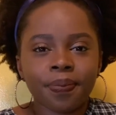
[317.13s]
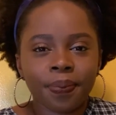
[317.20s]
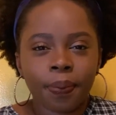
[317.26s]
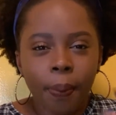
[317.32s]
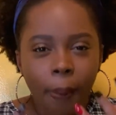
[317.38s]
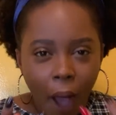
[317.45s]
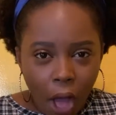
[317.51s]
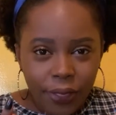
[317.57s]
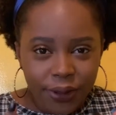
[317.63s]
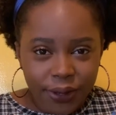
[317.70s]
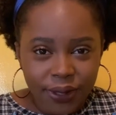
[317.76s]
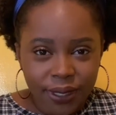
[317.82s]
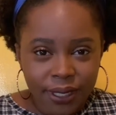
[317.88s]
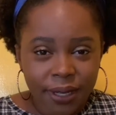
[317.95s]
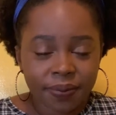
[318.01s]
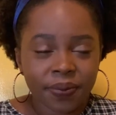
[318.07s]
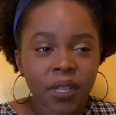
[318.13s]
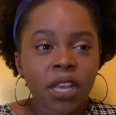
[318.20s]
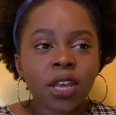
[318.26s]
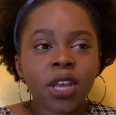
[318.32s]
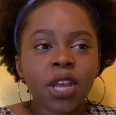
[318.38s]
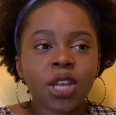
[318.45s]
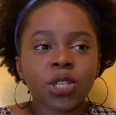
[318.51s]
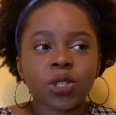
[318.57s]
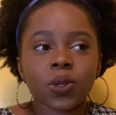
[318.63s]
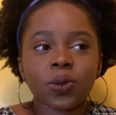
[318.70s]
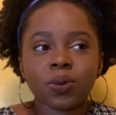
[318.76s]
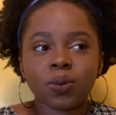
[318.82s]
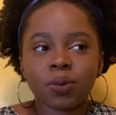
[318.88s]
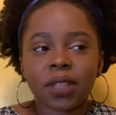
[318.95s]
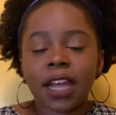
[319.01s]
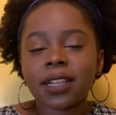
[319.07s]
bothersome. So
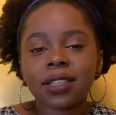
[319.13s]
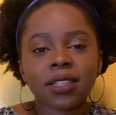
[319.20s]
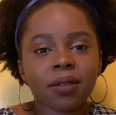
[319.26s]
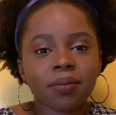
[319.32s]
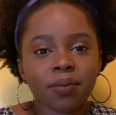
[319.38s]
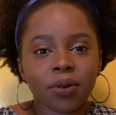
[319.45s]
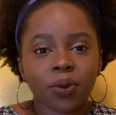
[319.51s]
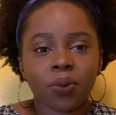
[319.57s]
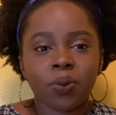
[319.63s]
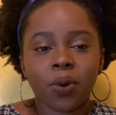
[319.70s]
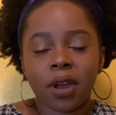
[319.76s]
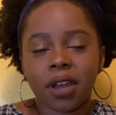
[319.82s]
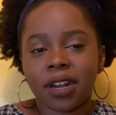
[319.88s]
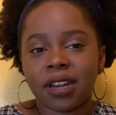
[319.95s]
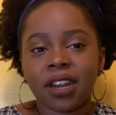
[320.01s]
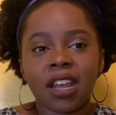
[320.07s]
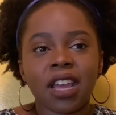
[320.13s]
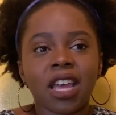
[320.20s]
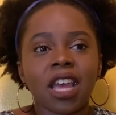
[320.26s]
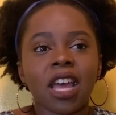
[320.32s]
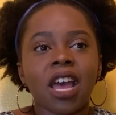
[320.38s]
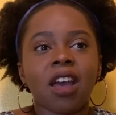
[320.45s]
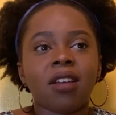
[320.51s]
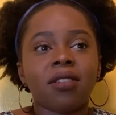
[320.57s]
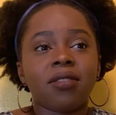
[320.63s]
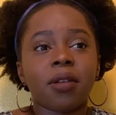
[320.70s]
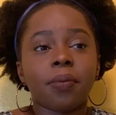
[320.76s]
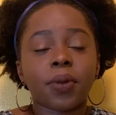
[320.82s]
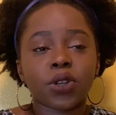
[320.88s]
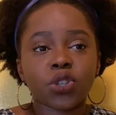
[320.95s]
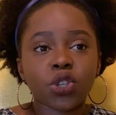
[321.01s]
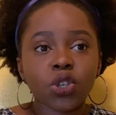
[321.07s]
that's number one.
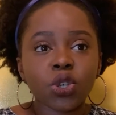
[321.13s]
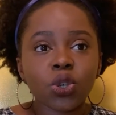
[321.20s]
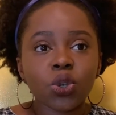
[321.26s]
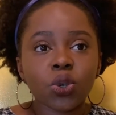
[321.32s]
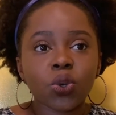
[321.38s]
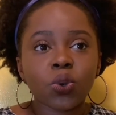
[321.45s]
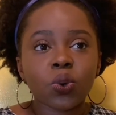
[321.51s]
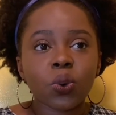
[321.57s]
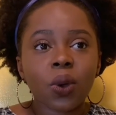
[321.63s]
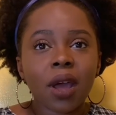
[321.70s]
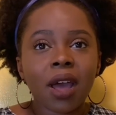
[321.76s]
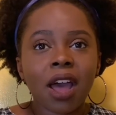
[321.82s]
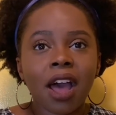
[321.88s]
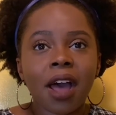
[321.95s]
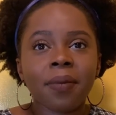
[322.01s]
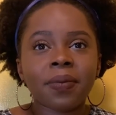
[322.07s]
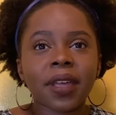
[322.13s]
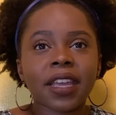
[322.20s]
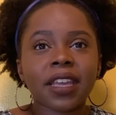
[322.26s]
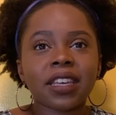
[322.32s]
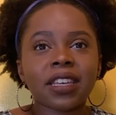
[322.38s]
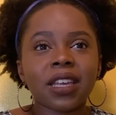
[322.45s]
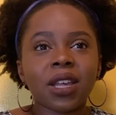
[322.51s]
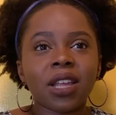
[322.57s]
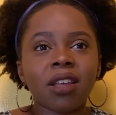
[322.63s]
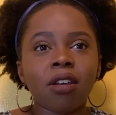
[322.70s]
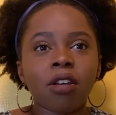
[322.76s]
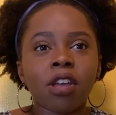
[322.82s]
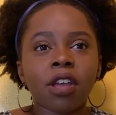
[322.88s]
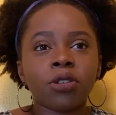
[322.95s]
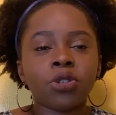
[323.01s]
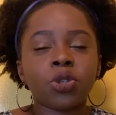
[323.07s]
Number two, I'm like,
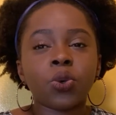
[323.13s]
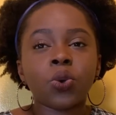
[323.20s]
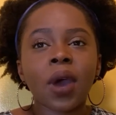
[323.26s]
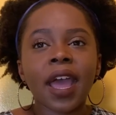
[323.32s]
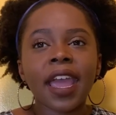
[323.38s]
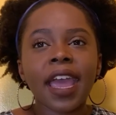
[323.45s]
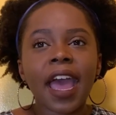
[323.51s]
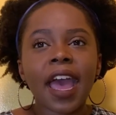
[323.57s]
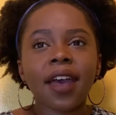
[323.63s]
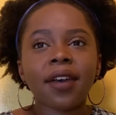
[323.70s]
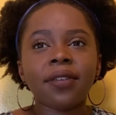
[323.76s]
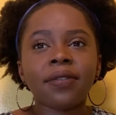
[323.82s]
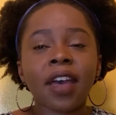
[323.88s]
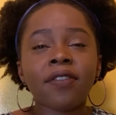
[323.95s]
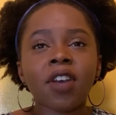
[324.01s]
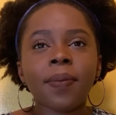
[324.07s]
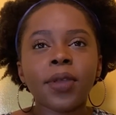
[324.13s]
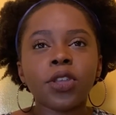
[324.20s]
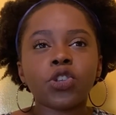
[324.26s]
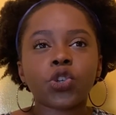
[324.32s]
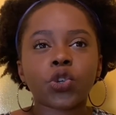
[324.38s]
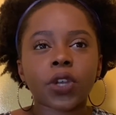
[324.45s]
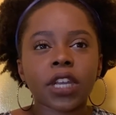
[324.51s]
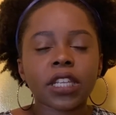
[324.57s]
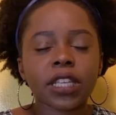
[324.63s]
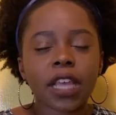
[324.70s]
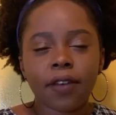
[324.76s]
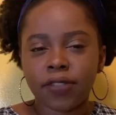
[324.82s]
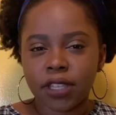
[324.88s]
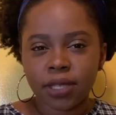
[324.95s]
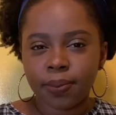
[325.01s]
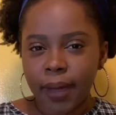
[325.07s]
have I been trained to have
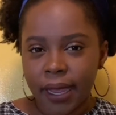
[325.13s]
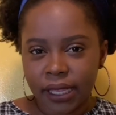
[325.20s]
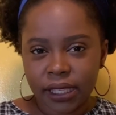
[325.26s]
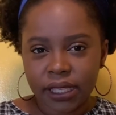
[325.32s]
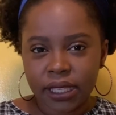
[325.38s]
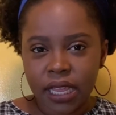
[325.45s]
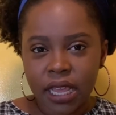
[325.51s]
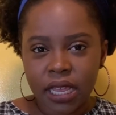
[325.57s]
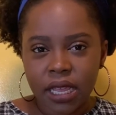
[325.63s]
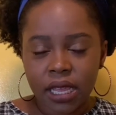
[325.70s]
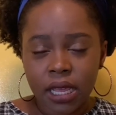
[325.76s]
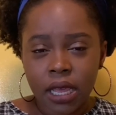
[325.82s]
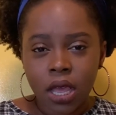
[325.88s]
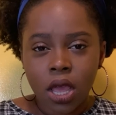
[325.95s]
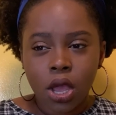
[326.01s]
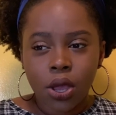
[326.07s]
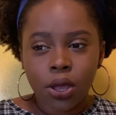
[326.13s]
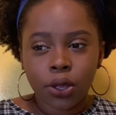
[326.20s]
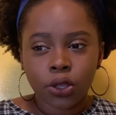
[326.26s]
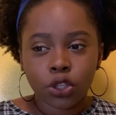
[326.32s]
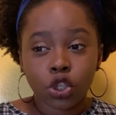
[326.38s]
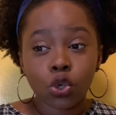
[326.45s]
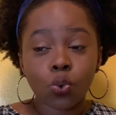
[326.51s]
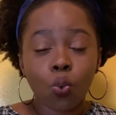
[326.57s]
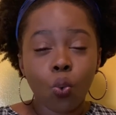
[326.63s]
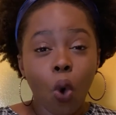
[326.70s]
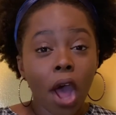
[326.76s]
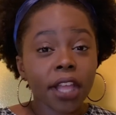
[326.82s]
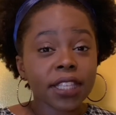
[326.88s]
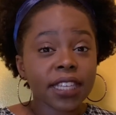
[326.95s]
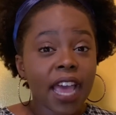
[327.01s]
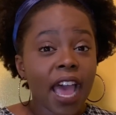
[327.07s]
this mindset to
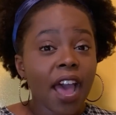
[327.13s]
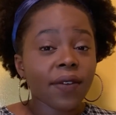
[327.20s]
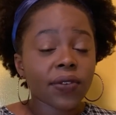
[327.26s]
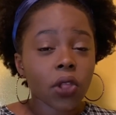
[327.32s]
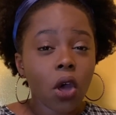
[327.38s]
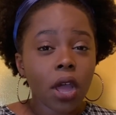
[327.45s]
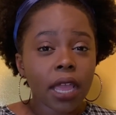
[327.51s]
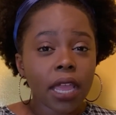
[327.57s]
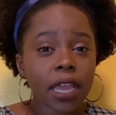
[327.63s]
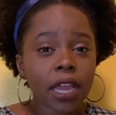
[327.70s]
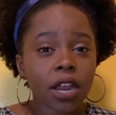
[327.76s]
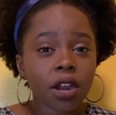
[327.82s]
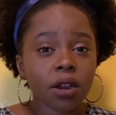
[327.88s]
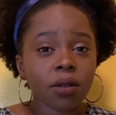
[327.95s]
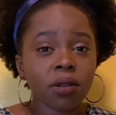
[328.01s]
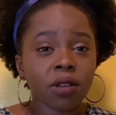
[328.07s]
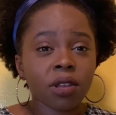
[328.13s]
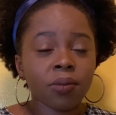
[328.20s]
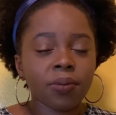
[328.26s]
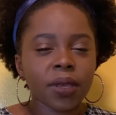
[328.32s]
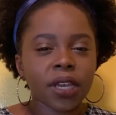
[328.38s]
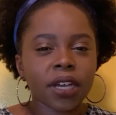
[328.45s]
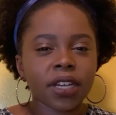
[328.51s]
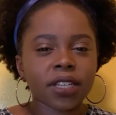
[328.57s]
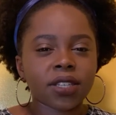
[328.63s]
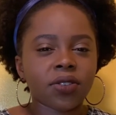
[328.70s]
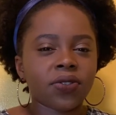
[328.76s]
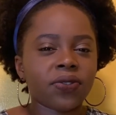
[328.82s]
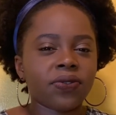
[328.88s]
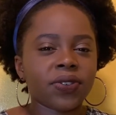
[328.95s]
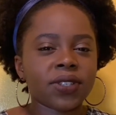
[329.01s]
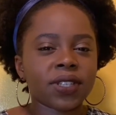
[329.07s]
want to have long hair because of
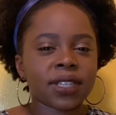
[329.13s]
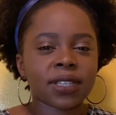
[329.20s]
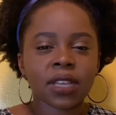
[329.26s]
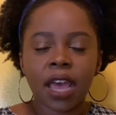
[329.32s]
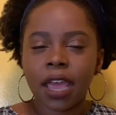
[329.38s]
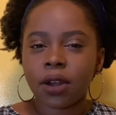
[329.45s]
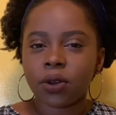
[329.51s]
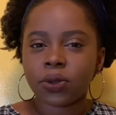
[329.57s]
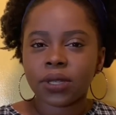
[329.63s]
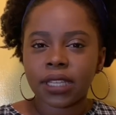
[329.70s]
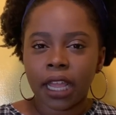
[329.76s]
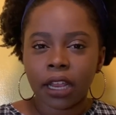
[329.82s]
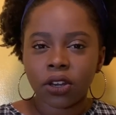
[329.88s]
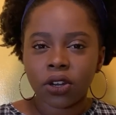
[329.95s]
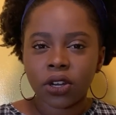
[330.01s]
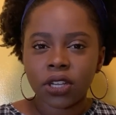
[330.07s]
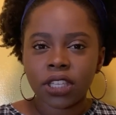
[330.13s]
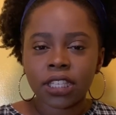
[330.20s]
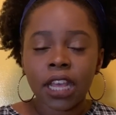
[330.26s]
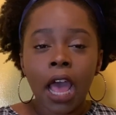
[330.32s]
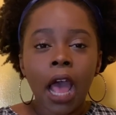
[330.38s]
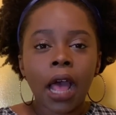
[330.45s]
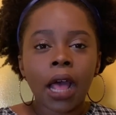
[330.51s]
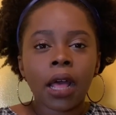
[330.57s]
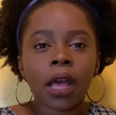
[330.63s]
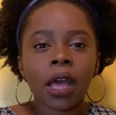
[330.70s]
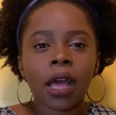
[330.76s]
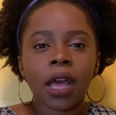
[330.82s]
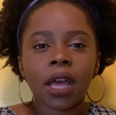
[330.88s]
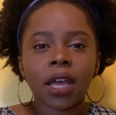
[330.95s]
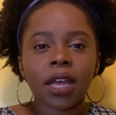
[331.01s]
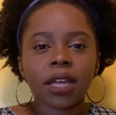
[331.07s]
societal standards?
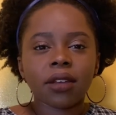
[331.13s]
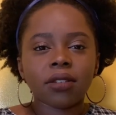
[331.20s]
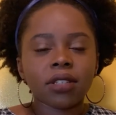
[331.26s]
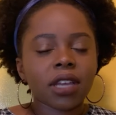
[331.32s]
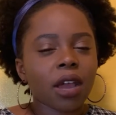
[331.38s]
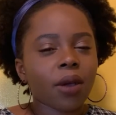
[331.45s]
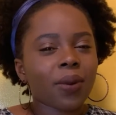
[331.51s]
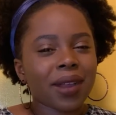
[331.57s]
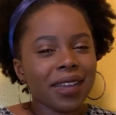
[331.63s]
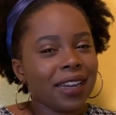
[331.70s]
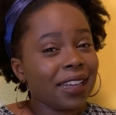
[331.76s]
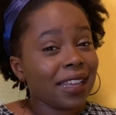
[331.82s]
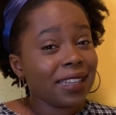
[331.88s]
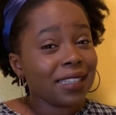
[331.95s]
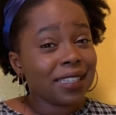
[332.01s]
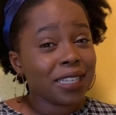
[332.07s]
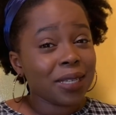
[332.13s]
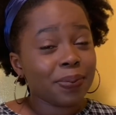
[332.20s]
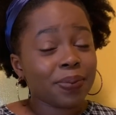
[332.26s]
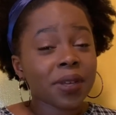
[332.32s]
Yeah, we're gonna get deep.